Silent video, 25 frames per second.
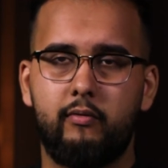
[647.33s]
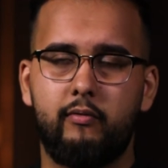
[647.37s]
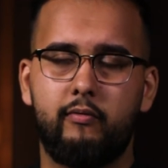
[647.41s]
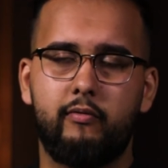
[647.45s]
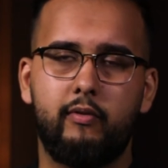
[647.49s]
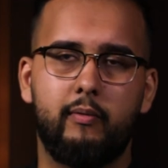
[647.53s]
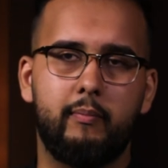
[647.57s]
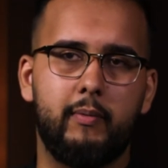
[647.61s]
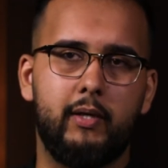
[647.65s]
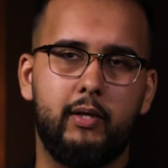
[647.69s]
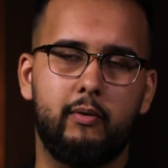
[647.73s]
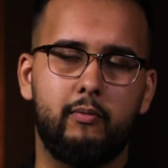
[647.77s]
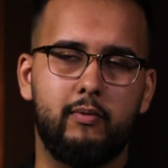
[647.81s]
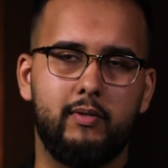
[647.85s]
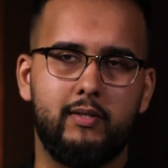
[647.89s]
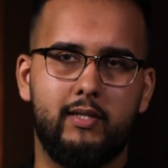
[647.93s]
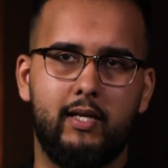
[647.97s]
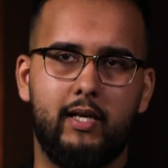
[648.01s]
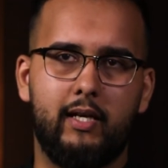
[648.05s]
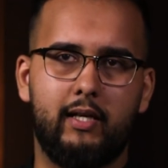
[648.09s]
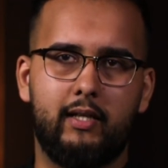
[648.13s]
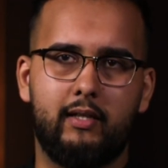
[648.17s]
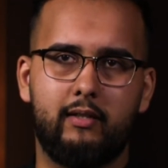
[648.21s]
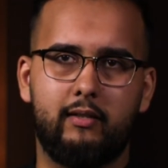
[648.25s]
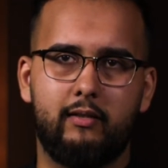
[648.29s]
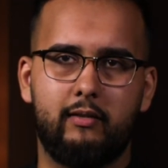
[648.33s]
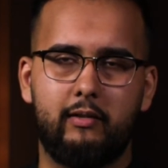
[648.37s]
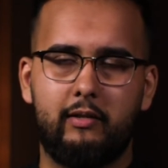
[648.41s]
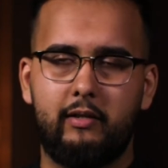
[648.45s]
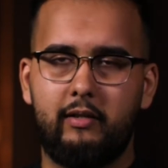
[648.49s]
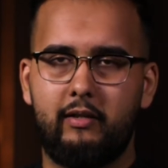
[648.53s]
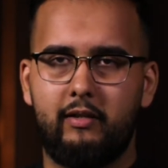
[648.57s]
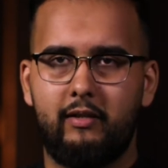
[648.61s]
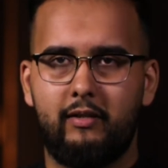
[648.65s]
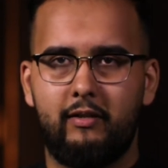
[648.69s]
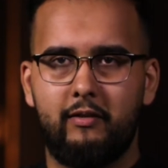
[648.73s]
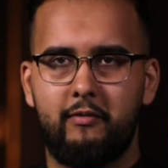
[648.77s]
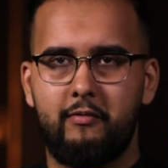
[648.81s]
For me, it was like,
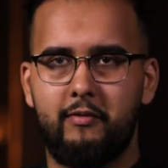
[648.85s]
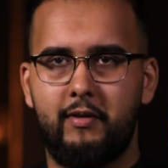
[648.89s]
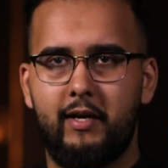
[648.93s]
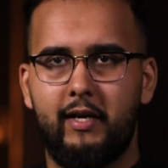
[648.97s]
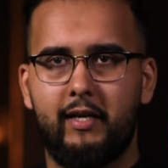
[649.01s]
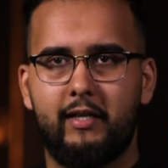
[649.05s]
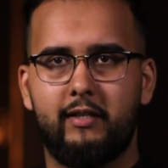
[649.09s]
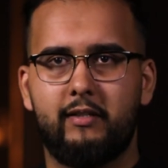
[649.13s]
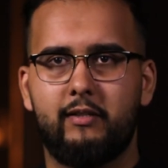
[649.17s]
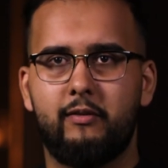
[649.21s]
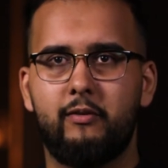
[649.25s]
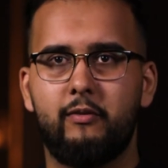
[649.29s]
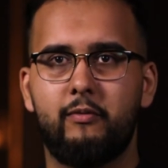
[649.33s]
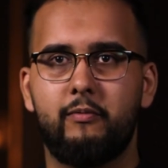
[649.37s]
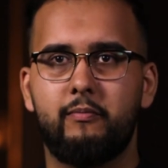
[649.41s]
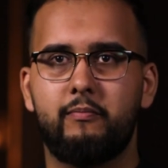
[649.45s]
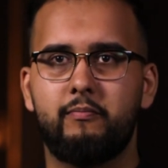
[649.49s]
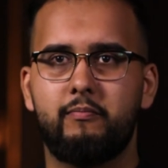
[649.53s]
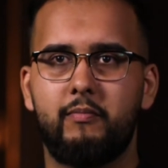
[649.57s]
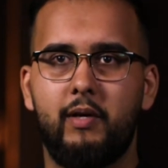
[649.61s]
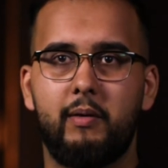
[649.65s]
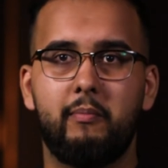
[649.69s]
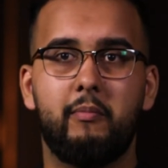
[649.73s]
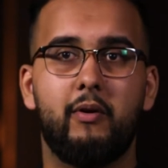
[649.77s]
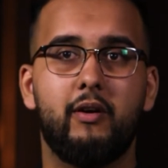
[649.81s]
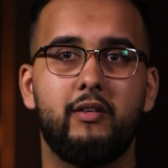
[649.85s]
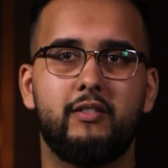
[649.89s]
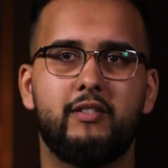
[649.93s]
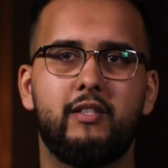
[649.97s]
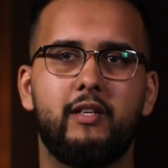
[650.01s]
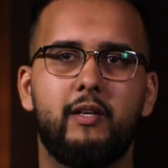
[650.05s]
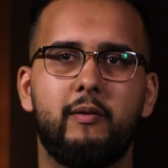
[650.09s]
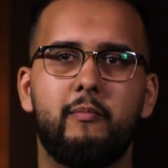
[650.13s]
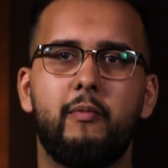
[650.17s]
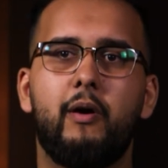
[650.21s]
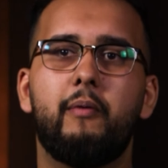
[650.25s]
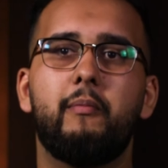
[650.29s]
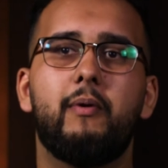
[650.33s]
I was like, you know, my master,
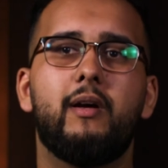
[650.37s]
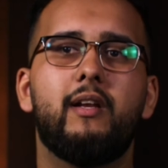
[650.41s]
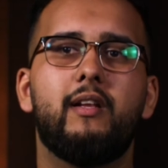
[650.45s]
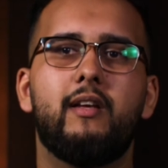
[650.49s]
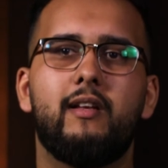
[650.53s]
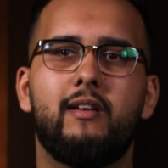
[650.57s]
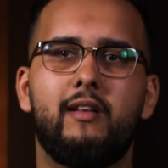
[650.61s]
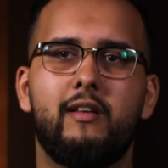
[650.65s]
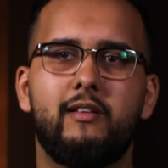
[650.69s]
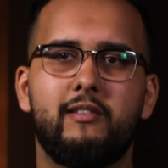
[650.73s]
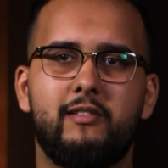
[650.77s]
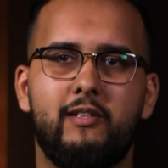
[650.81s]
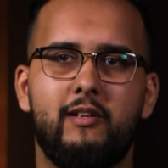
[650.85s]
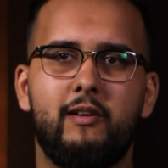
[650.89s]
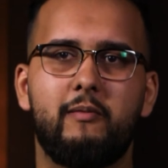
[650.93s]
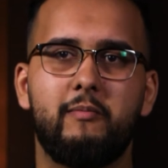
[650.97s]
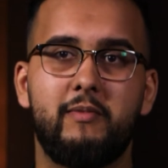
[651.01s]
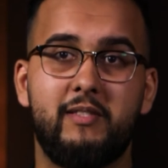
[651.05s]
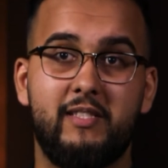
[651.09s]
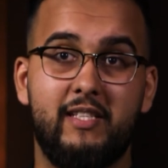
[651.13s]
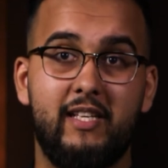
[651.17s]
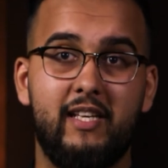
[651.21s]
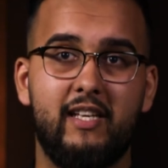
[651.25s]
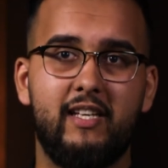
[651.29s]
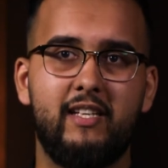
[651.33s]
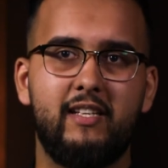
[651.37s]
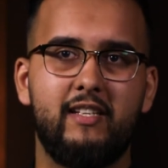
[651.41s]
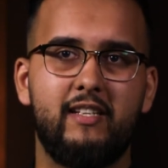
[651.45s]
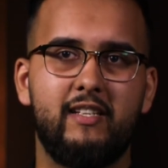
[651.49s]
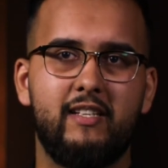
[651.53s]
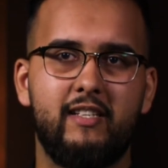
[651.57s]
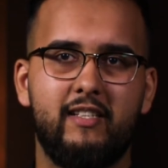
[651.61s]
Imam Ali salam, is there.